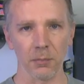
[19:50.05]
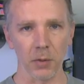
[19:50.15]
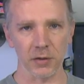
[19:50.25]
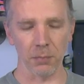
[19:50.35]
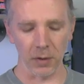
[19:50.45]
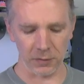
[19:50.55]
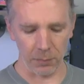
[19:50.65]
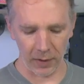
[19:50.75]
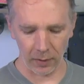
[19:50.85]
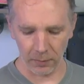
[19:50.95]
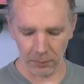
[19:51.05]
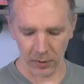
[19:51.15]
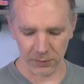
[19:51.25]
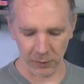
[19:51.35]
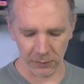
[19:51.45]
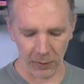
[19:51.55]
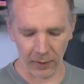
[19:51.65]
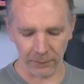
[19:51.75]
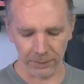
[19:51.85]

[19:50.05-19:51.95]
much, much better. Much, much better.